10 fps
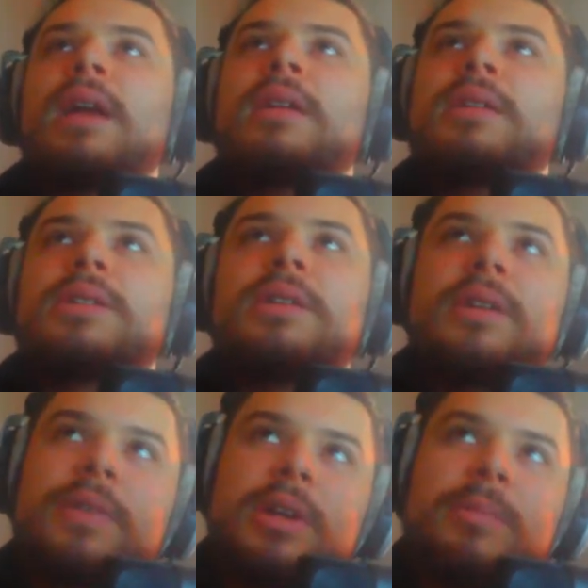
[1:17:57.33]
a
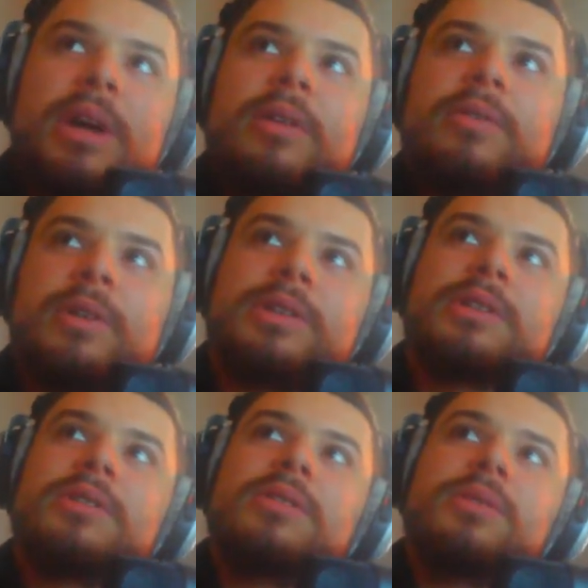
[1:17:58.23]
significant amount of
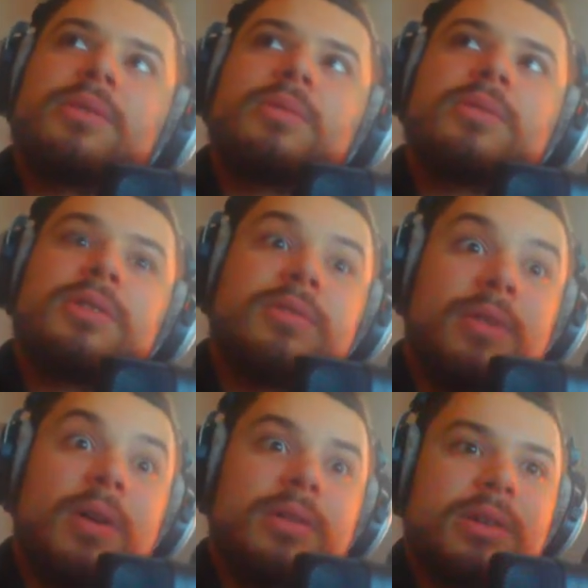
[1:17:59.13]
risk to
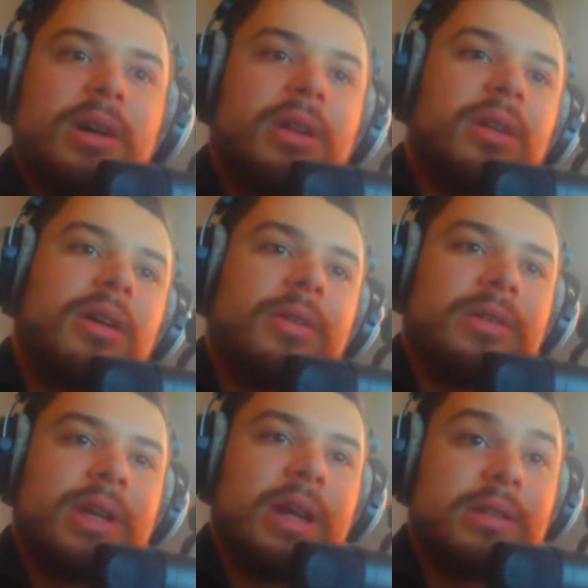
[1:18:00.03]
default on their
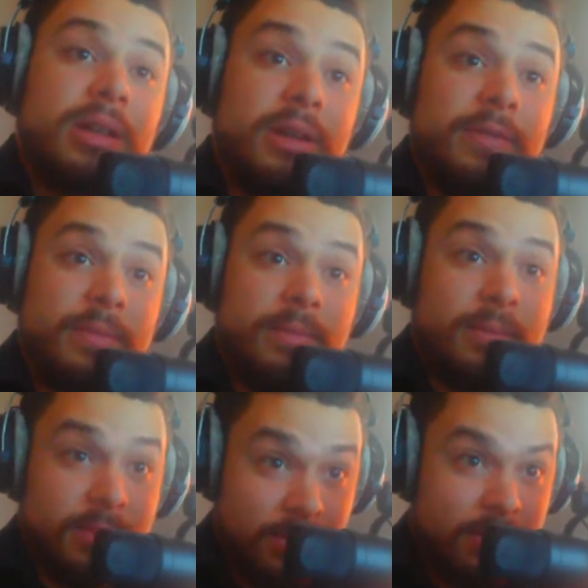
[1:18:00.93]
debts, and if
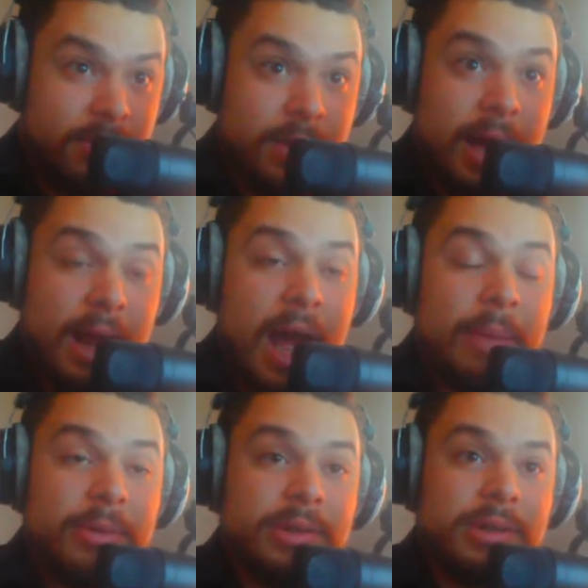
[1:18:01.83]
that
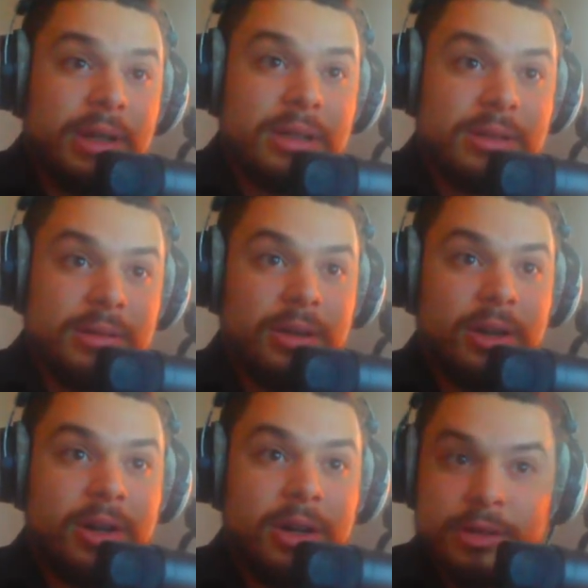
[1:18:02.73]
happens, that's
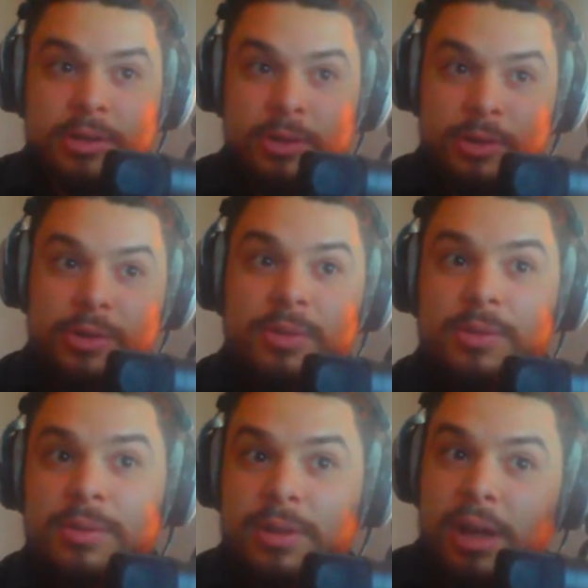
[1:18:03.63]

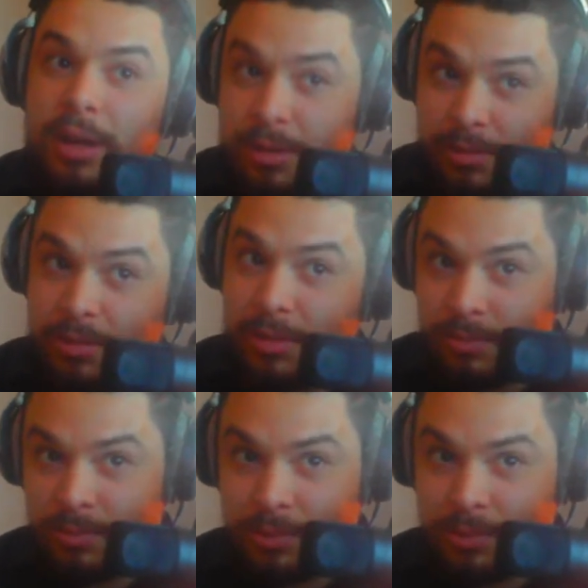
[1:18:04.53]
unconstitutional, and the